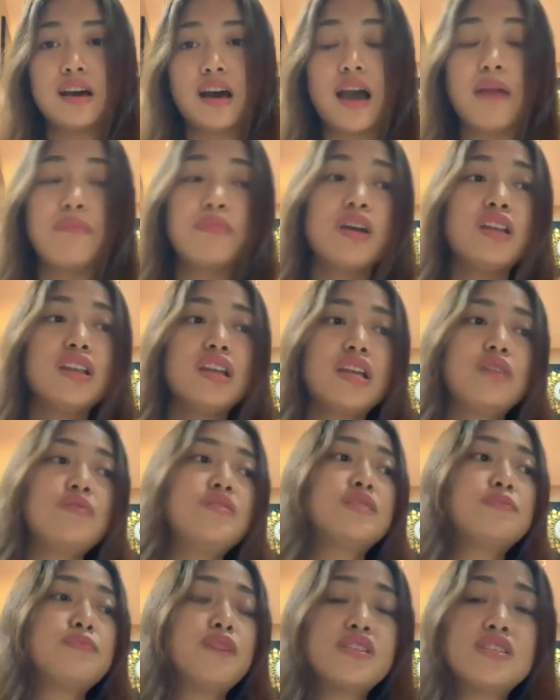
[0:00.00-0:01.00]
I'm not
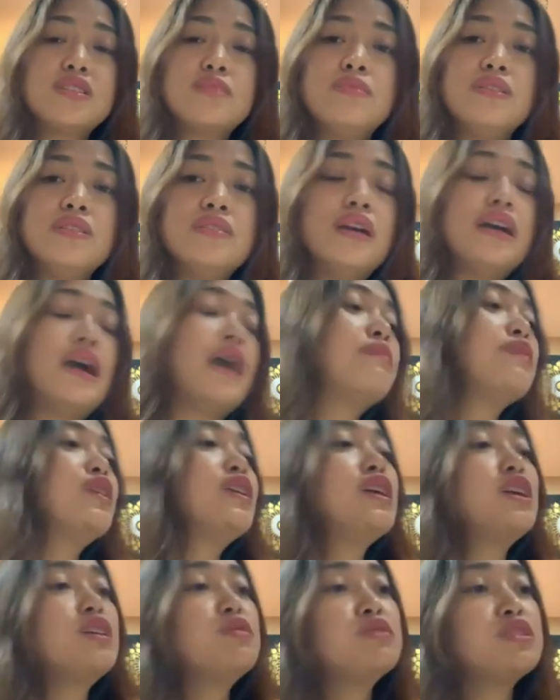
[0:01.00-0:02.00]
irresponsible. I'm
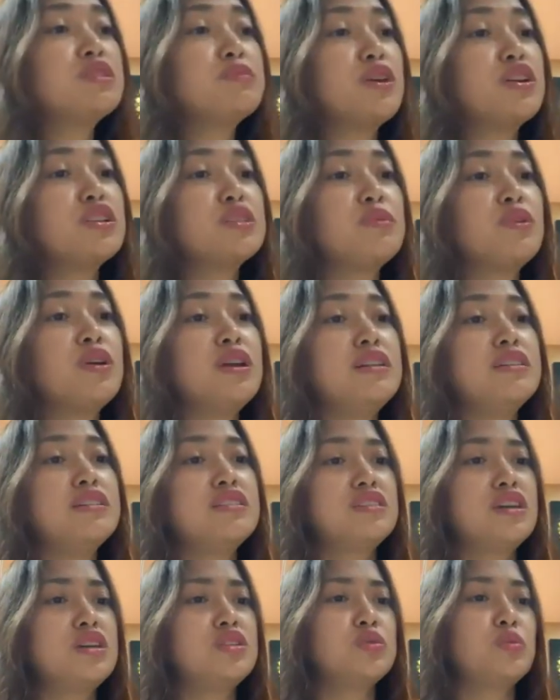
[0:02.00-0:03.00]
not irresponsible in a
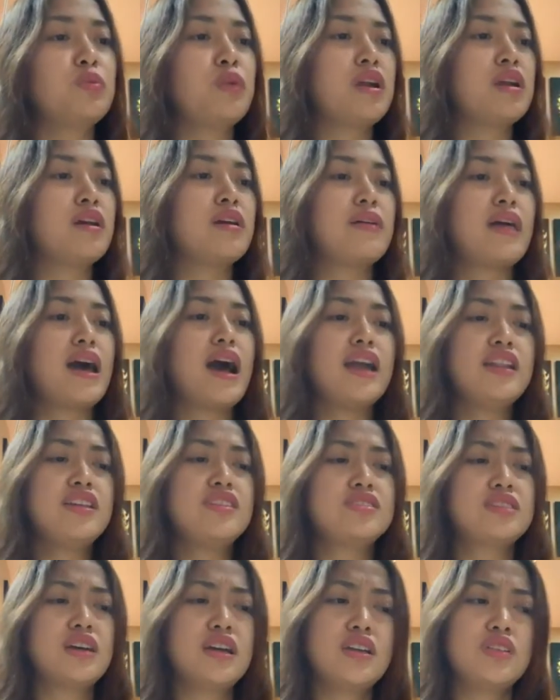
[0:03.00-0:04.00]
sense where I
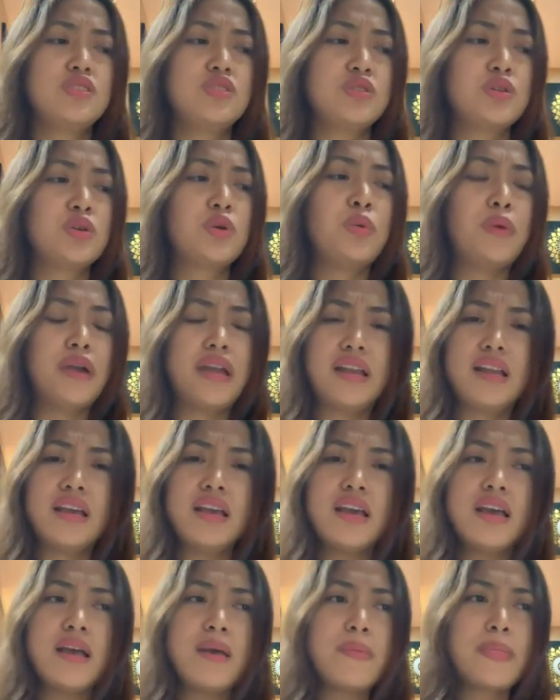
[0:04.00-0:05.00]
decided to quit.
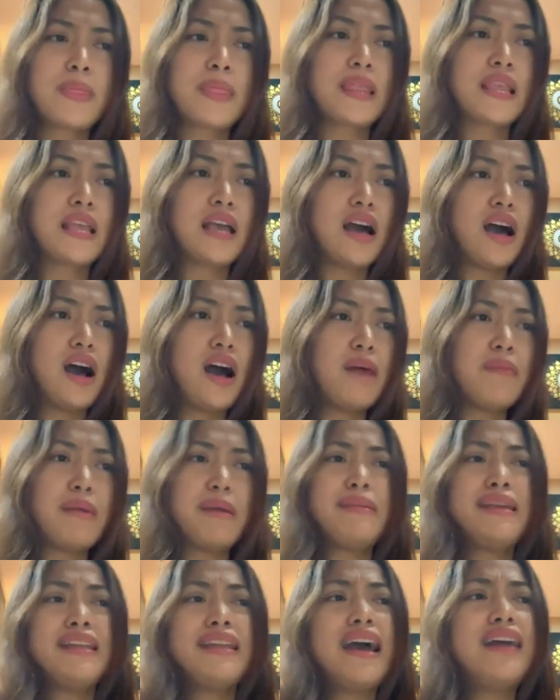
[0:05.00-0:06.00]
Um,
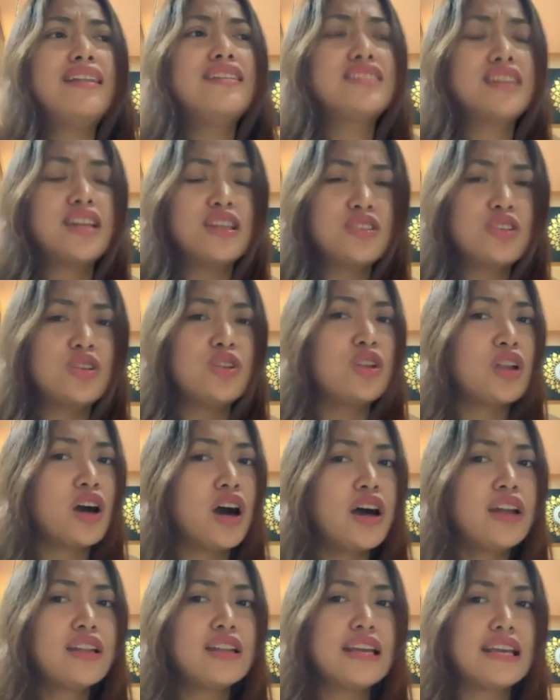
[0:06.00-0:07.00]
I mean, I decided to
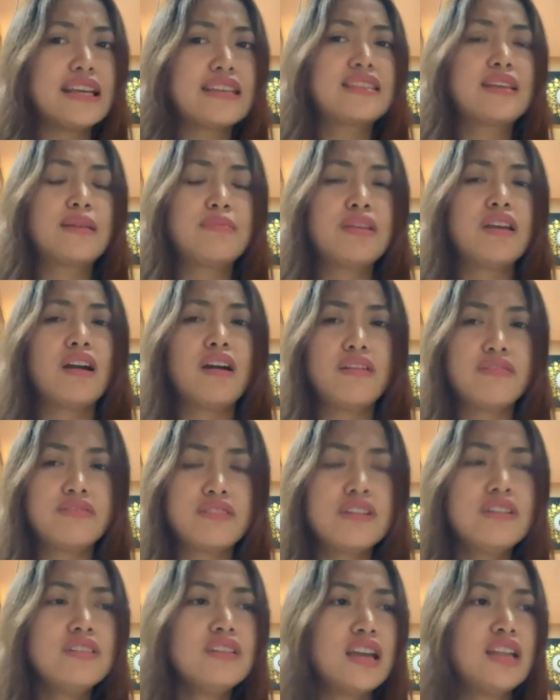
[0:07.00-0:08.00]
not accept the
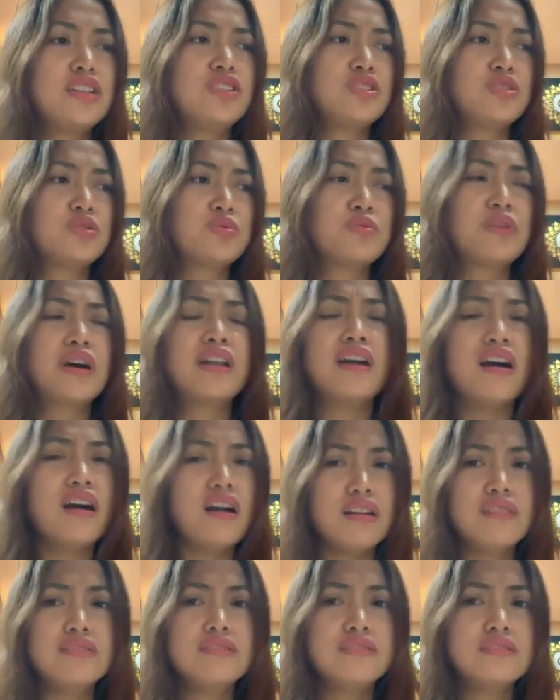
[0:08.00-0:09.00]
offer and just run
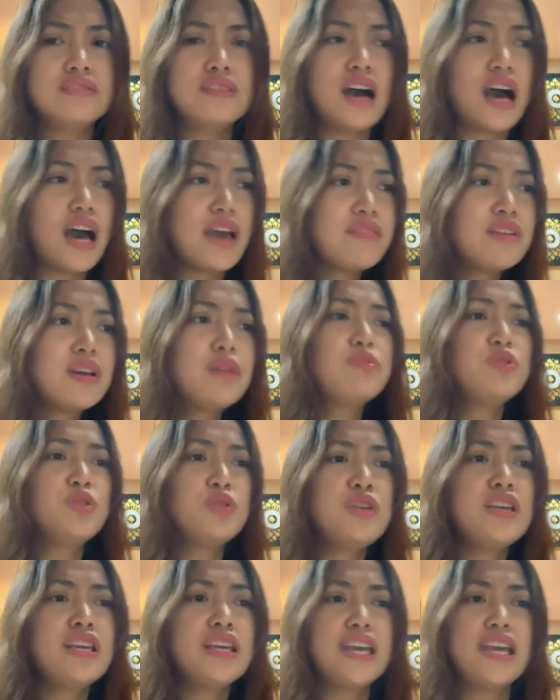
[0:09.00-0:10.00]
off. I've
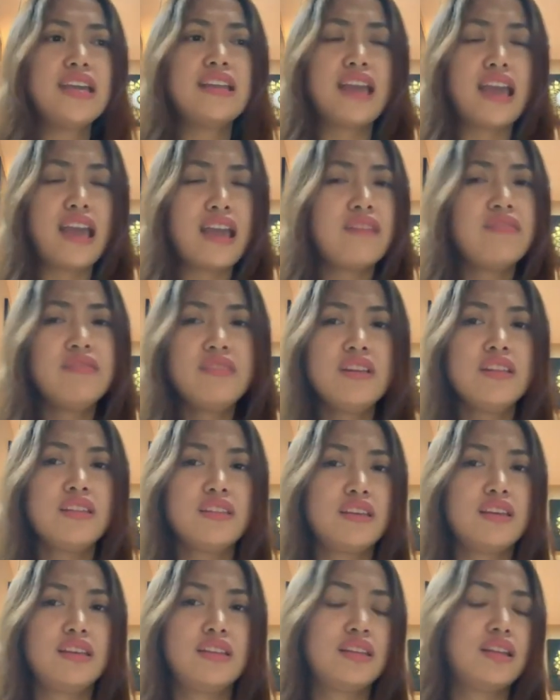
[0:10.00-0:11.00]
communicated
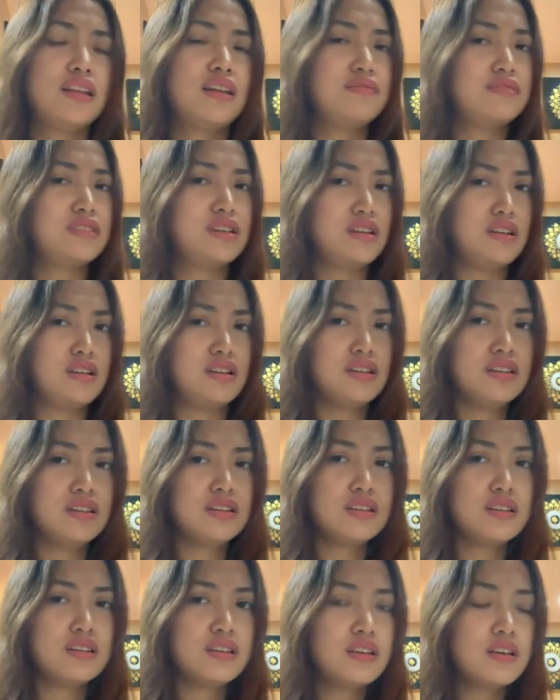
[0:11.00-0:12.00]
everything that I've done
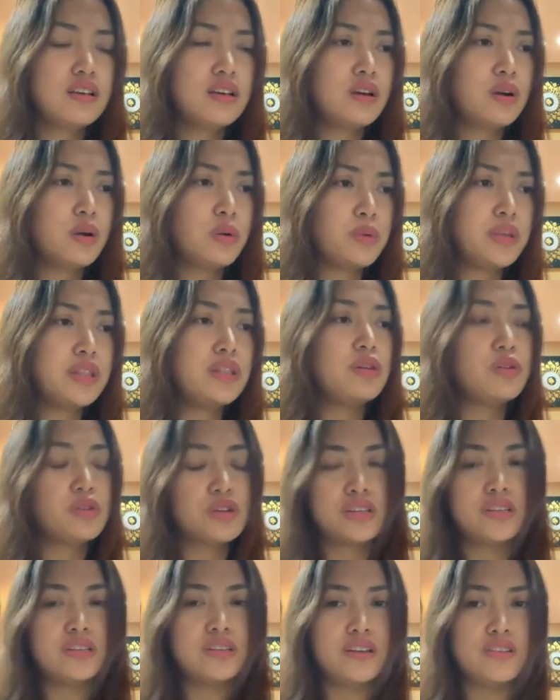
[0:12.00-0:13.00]
with the
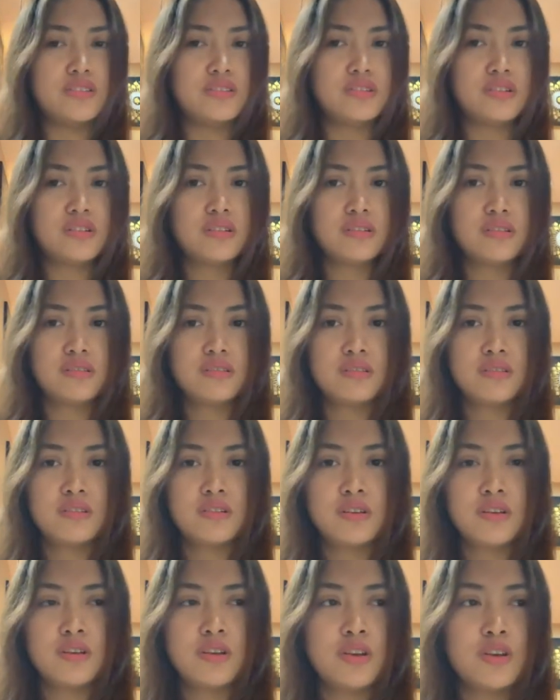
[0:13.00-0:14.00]
organizer.
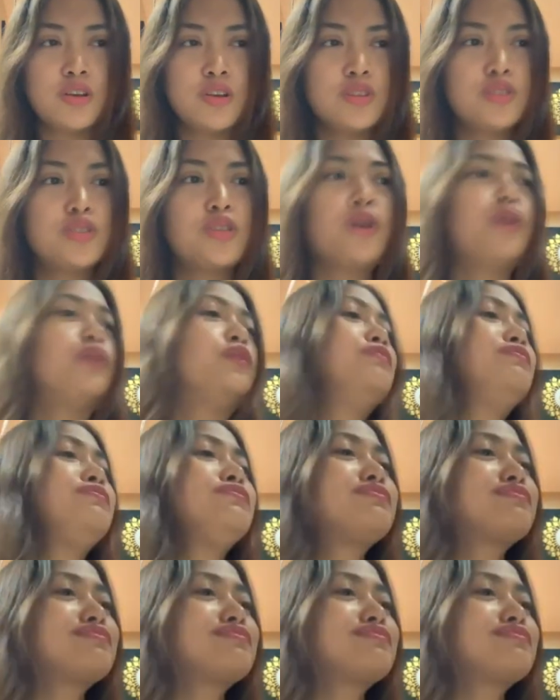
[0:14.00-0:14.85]
So